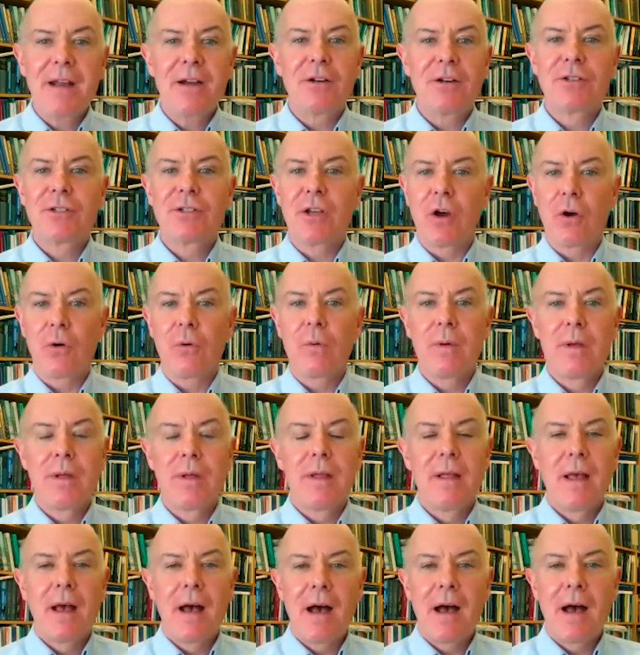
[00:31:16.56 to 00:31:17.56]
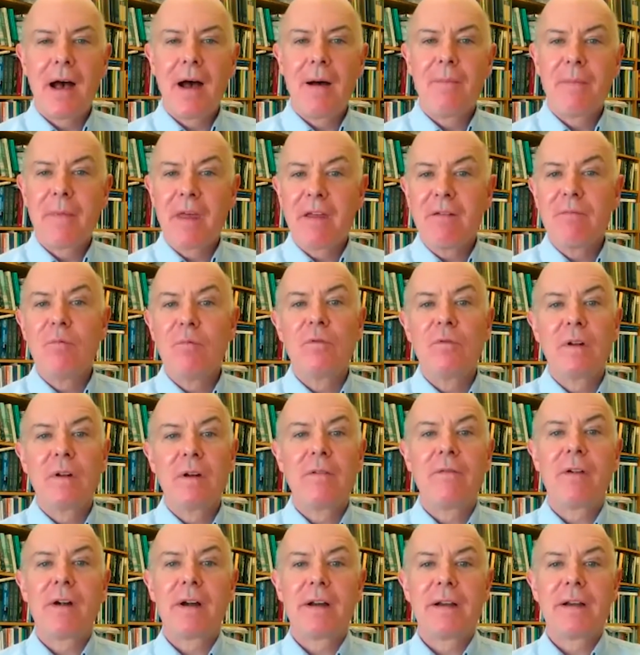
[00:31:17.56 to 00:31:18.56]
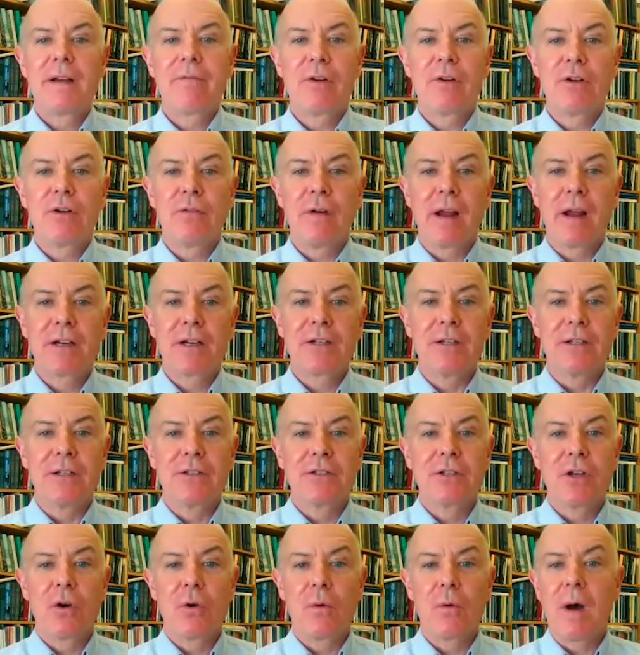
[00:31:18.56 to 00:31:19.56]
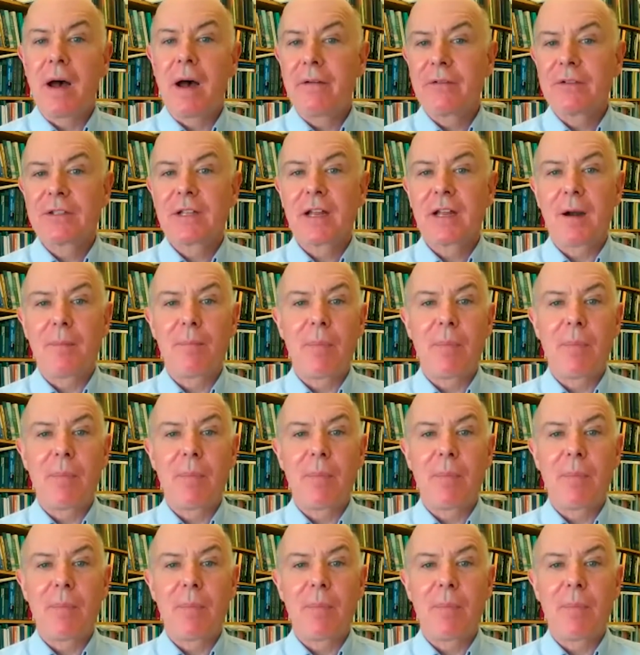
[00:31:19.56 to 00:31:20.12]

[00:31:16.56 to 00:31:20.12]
um, or so, um, they've moved in a very different direction. So obviously,